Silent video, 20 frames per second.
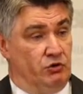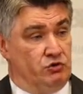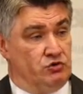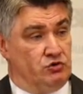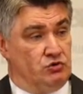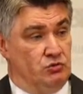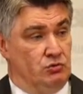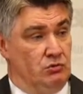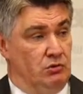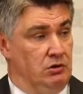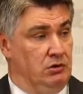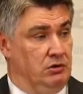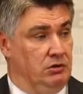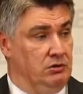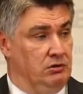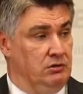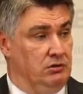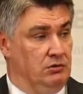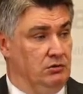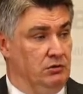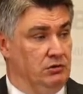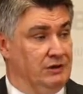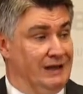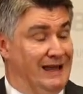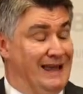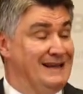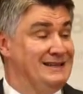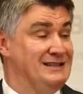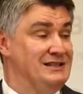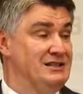But we didn't
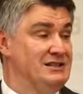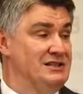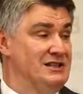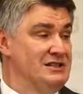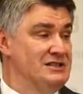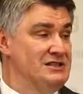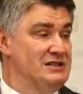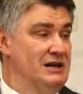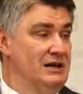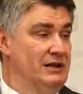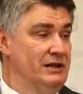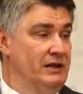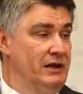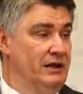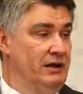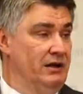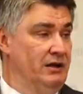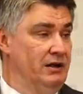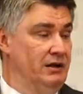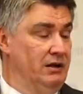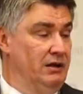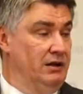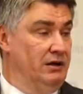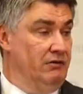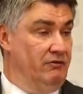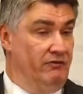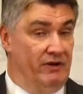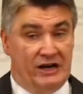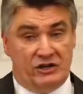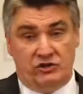address other issues
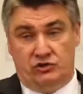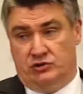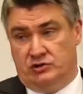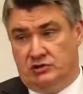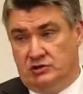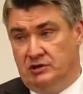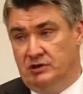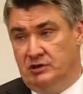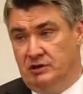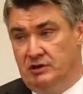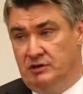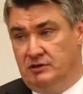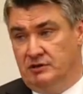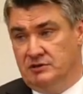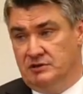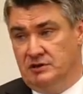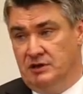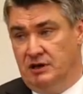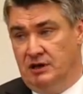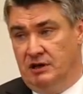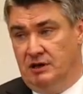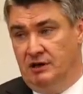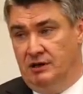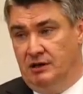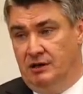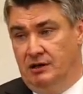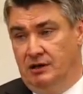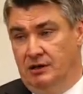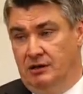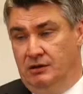that are of existential
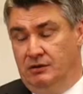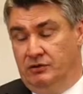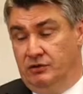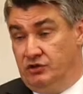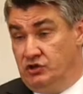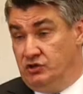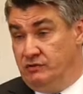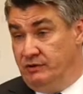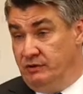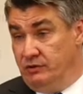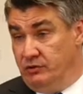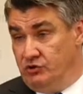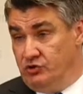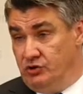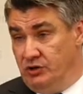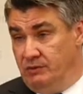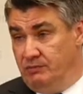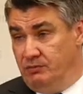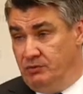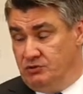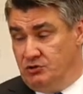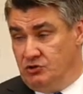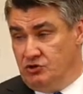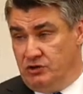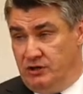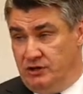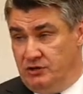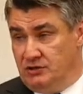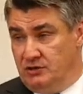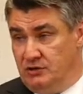importance
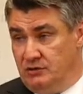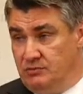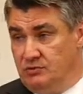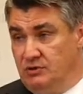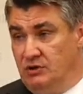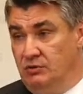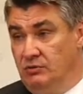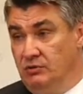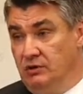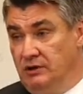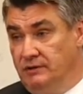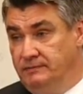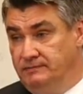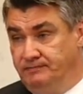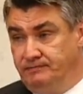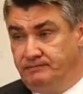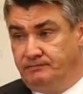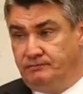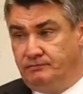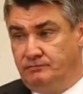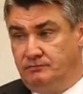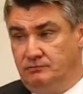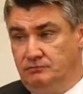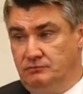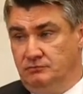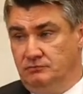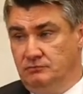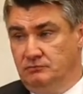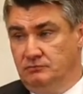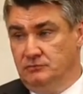for the countries who would like to
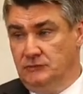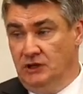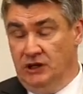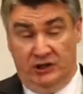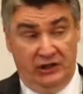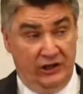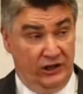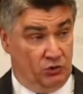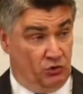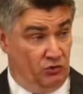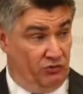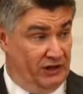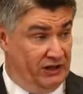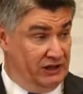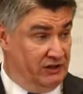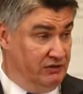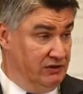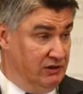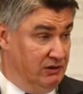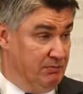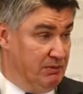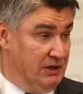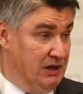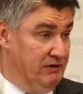become members of the European Union.